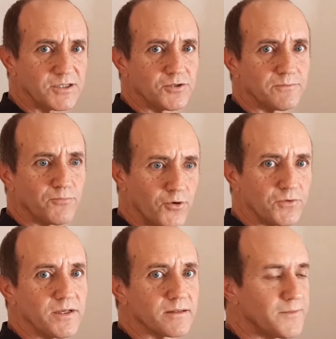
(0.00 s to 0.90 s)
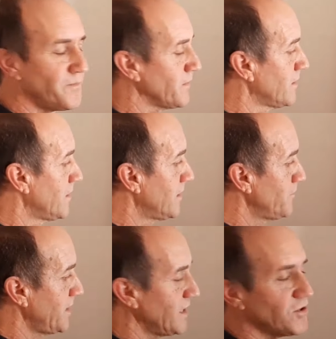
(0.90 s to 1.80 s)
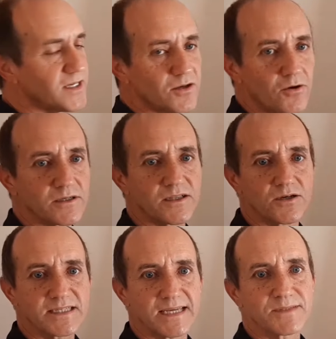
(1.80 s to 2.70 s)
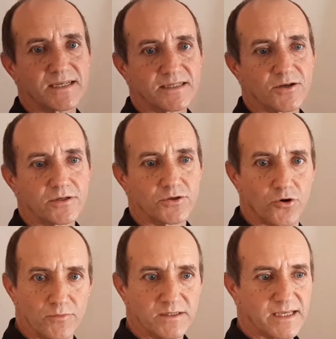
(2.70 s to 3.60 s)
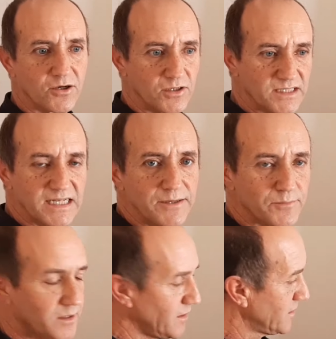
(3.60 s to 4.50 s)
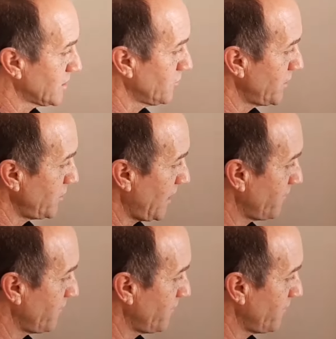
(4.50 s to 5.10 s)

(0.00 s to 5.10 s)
that you're born with. But as you get older, those stem cells go dormant, they go to sleep. So when you